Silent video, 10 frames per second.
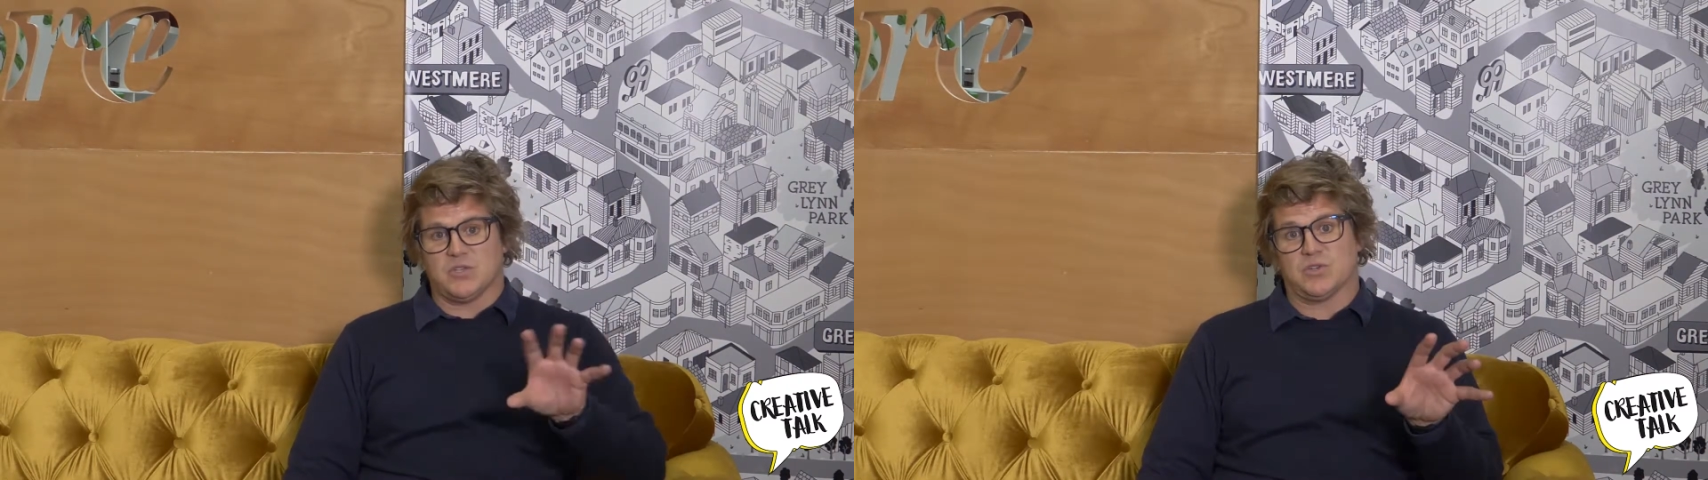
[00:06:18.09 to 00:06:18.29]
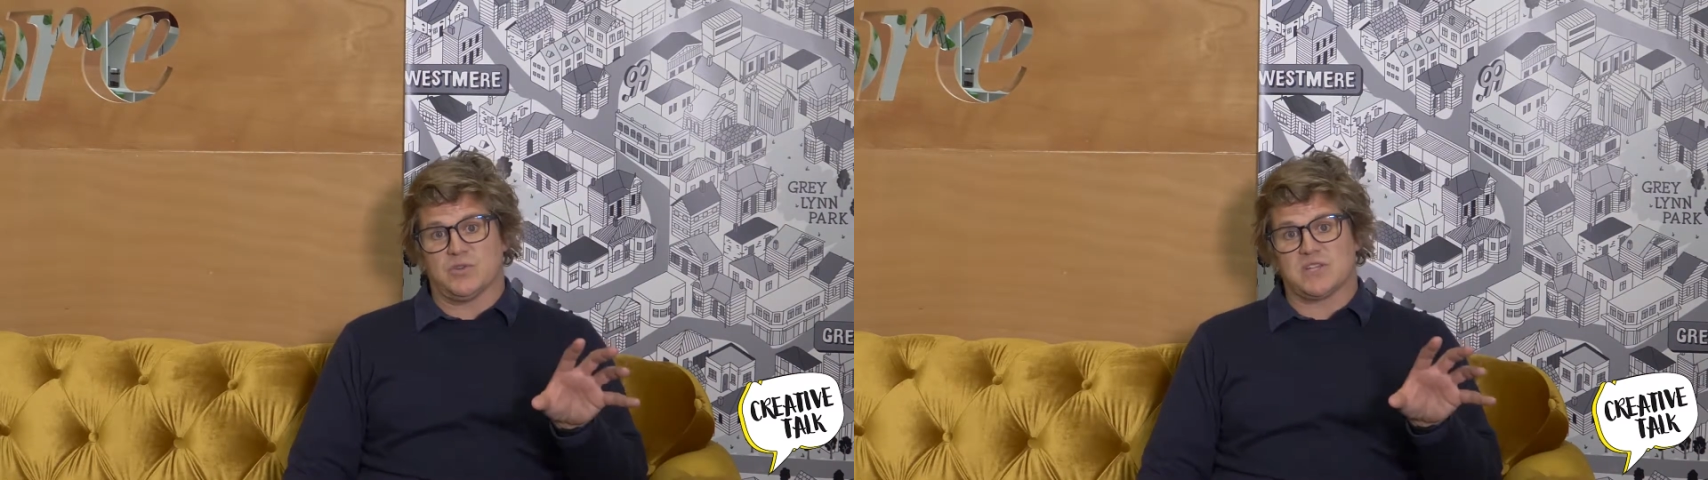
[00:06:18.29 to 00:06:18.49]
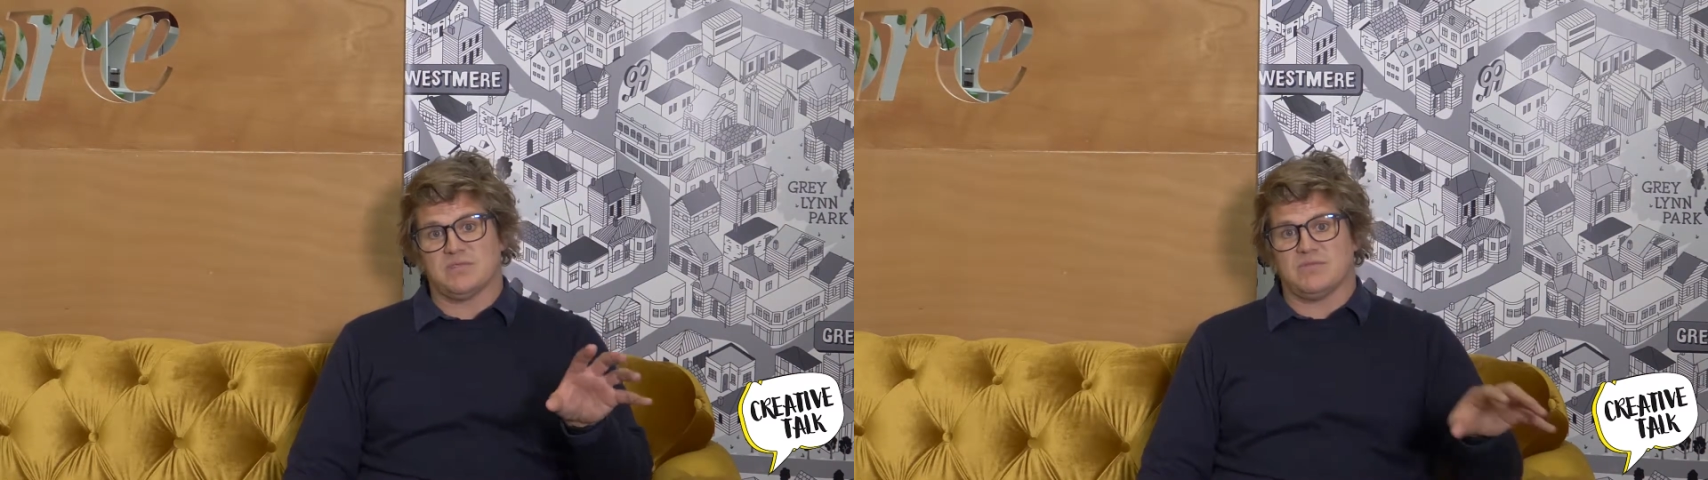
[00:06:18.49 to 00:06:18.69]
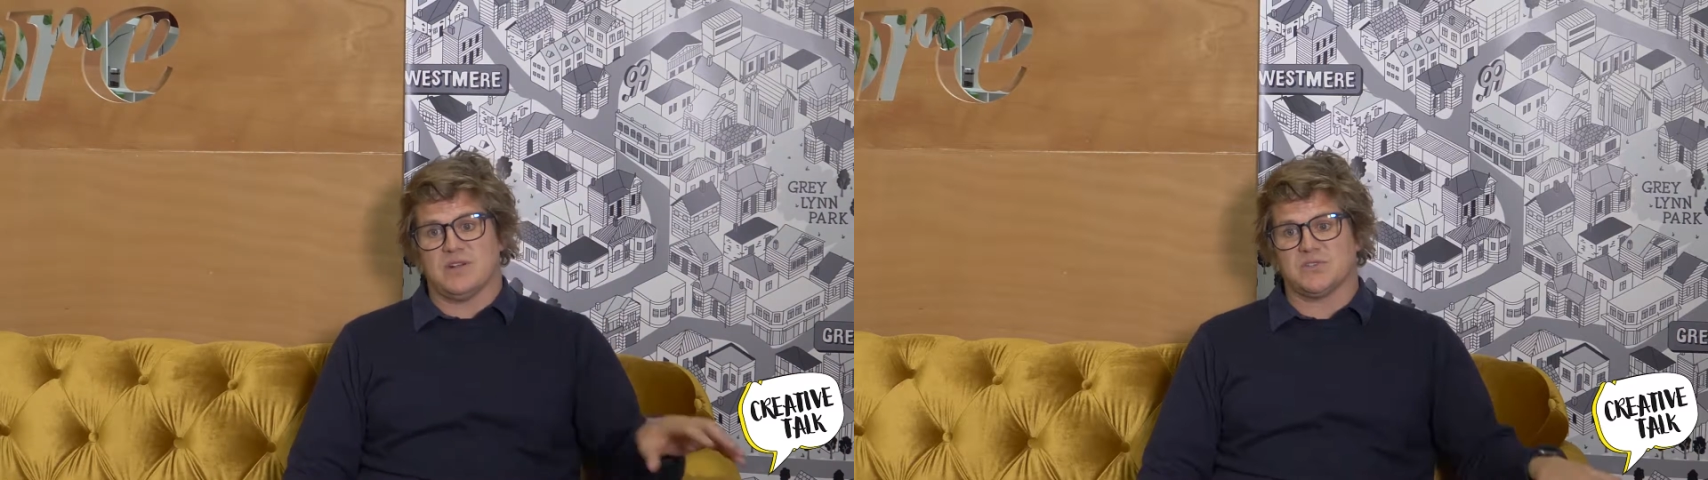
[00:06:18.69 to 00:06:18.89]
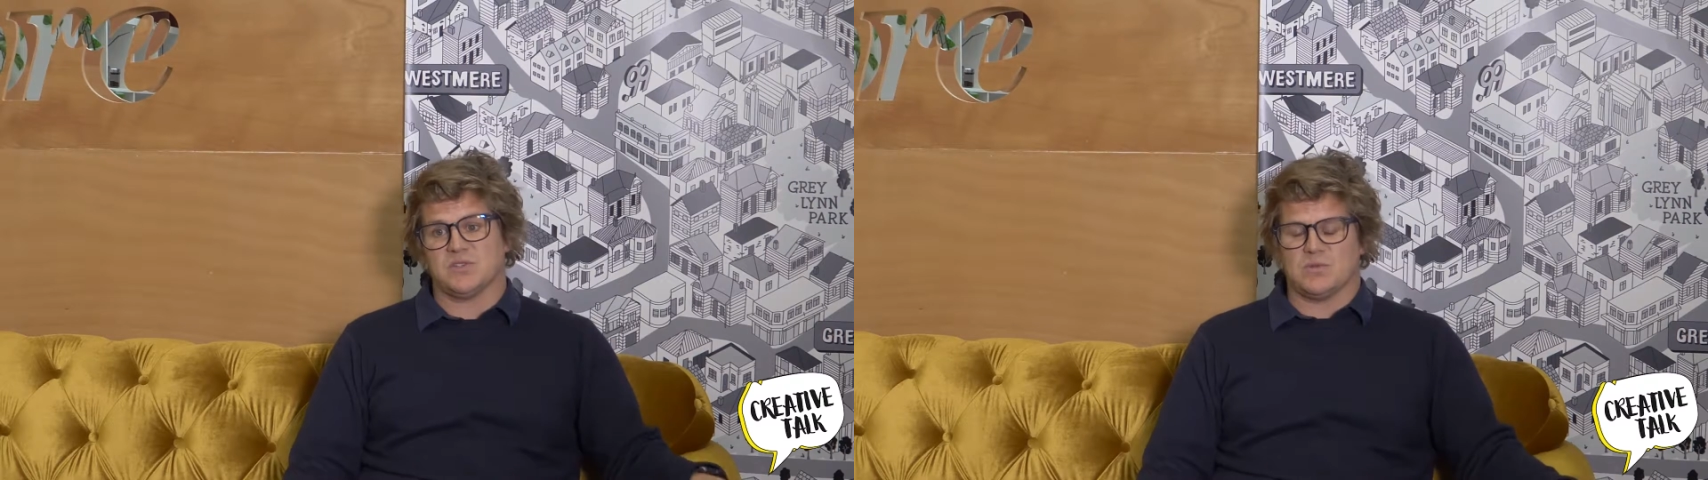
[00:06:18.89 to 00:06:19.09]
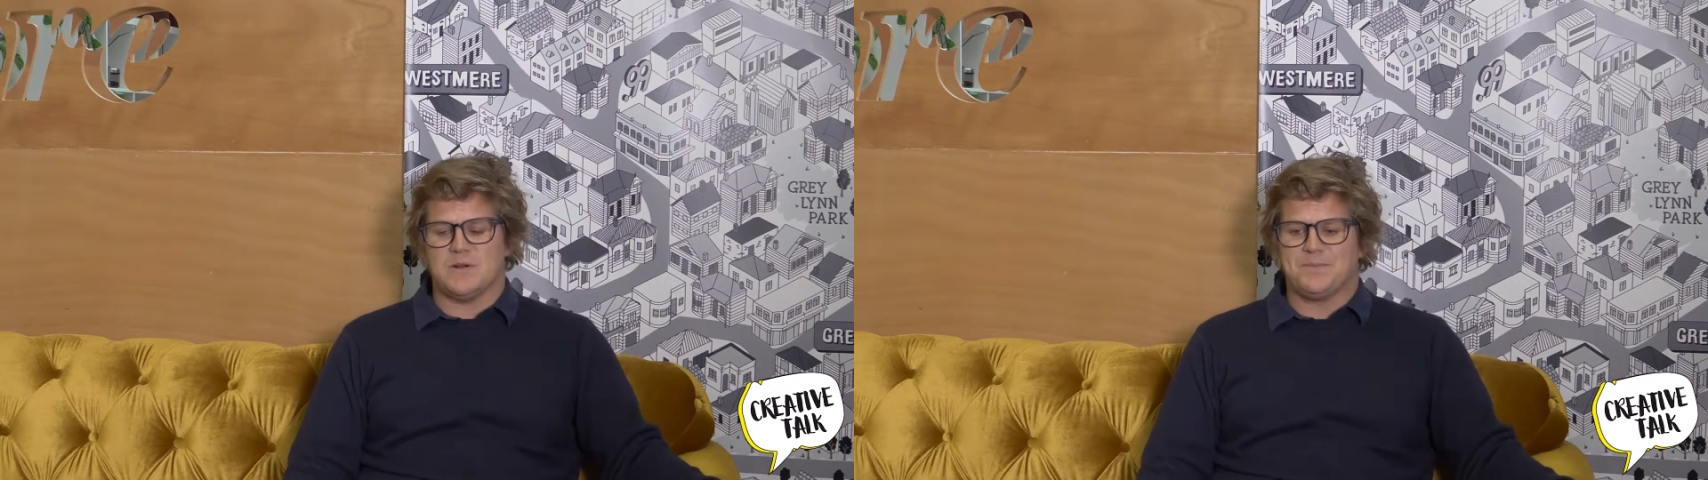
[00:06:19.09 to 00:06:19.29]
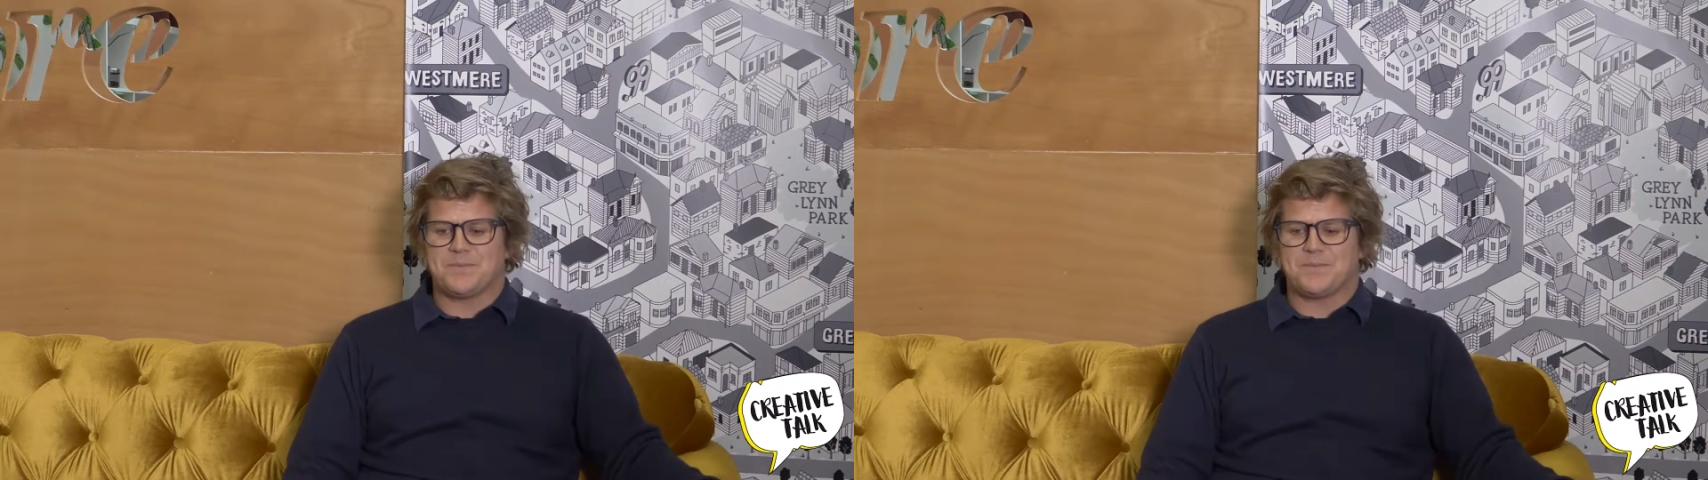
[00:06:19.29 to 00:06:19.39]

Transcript: new direction for us as well.